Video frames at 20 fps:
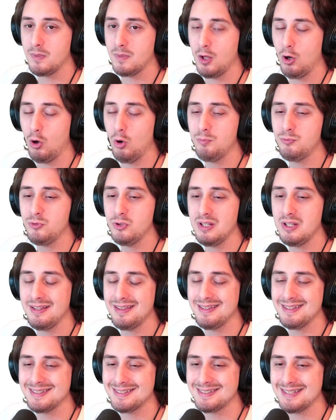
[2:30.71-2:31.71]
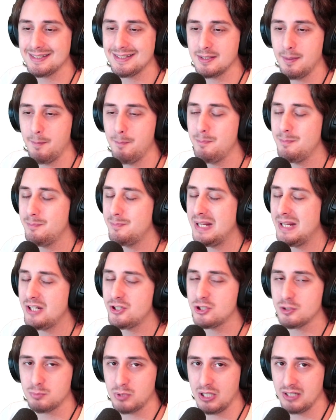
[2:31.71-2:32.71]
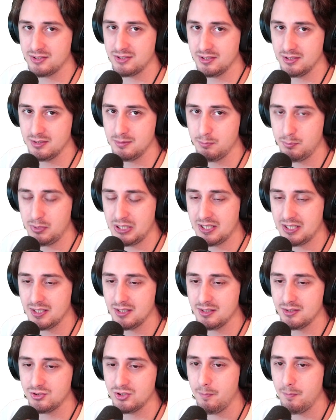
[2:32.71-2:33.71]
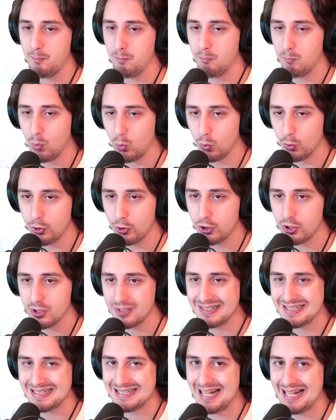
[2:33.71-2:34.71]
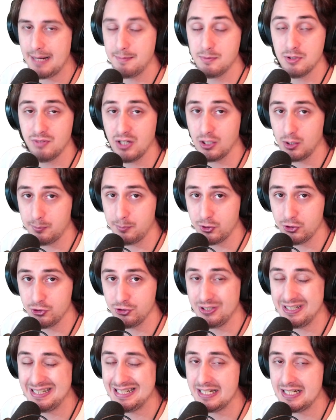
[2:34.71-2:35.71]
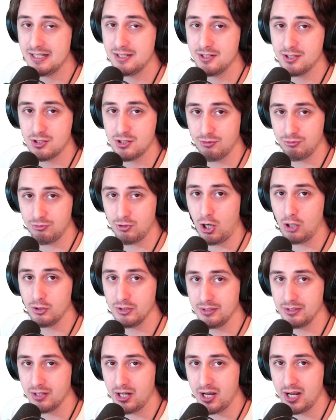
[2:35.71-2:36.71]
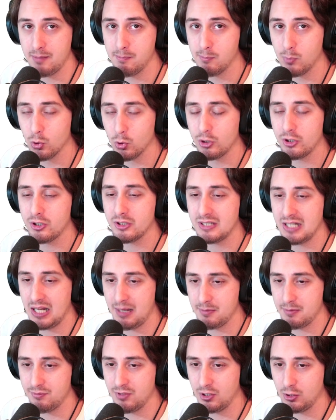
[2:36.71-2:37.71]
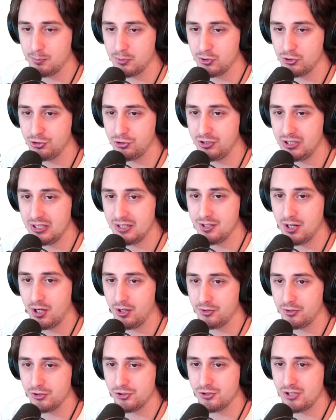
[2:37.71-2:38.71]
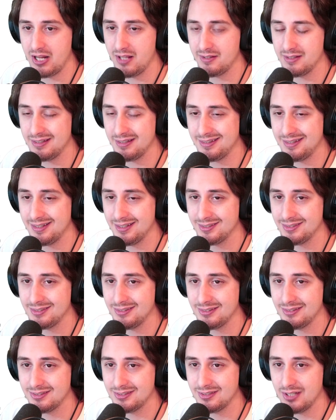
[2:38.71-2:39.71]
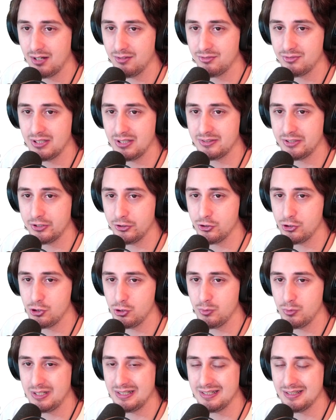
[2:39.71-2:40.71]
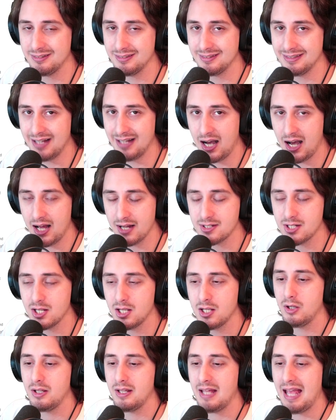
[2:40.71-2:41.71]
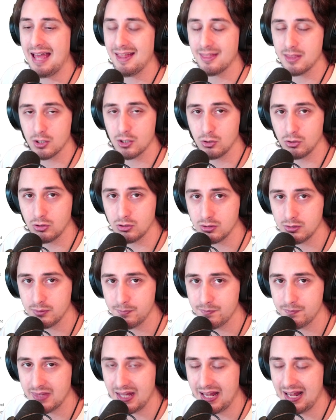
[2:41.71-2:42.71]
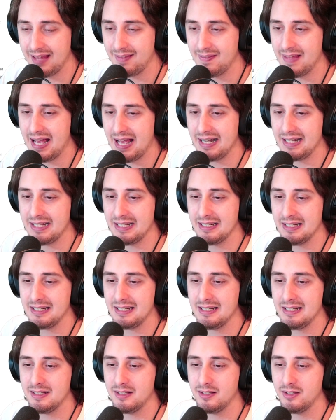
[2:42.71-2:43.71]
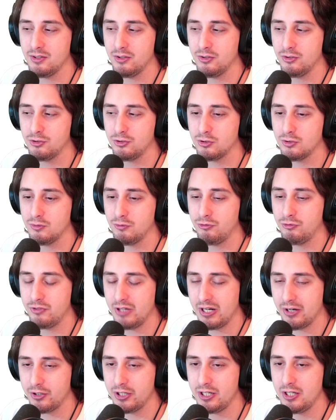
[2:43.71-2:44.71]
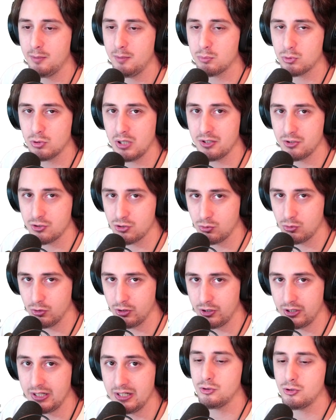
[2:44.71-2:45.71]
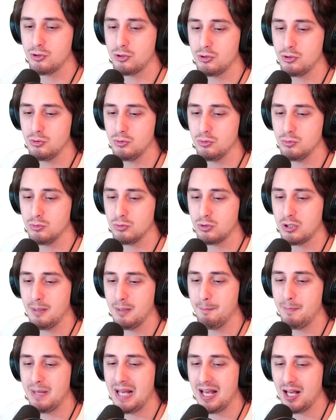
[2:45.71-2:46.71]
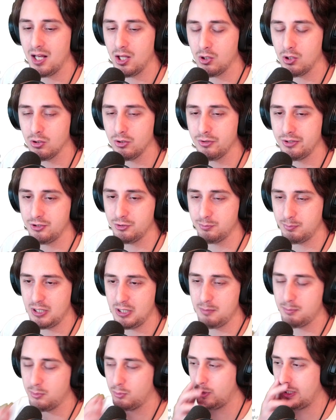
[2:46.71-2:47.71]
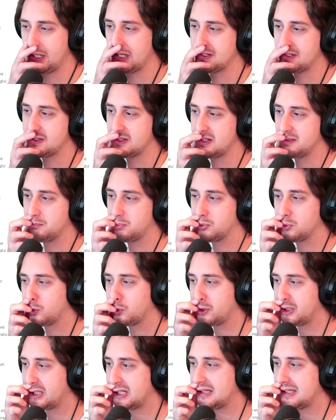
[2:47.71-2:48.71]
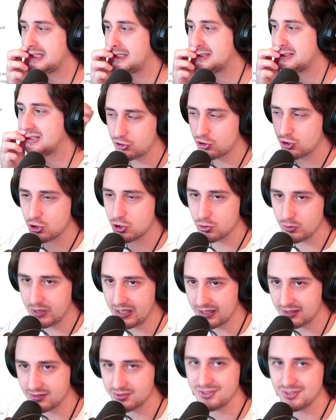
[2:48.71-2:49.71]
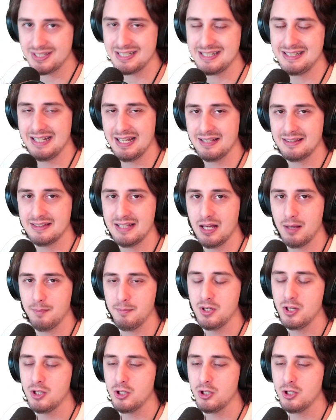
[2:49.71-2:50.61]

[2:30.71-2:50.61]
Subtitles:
Hopefully this sets a major precedent, because more game developers need to fall in line. More game developers need to understand that this stuff that they're doing is not ethical, and that it is very predatory to compel these people and to employ these tricks to get them